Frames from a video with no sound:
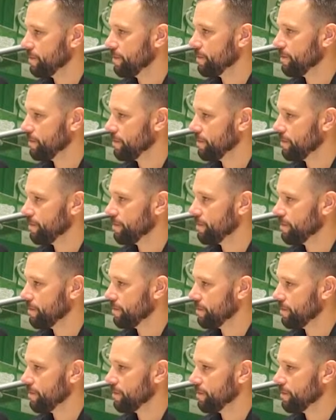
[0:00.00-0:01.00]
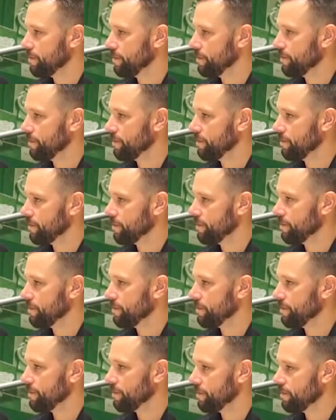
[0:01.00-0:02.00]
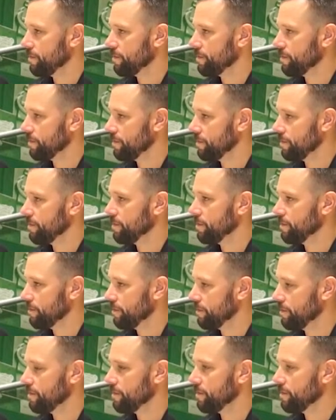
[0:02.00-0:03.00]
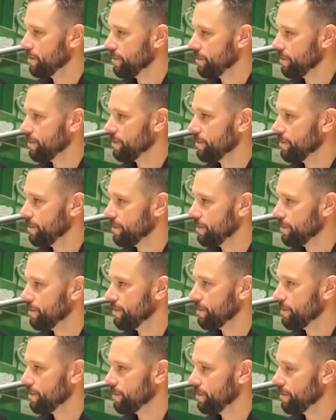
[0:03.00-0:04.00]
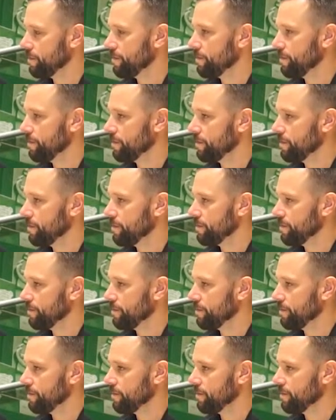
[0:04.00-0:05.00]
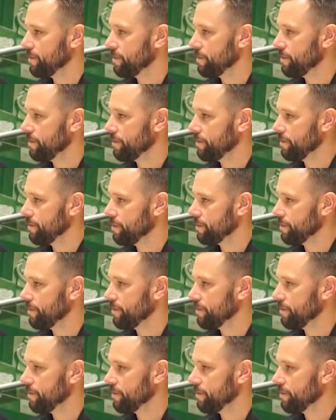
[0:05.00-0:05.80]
No words are spoken by the person on screen.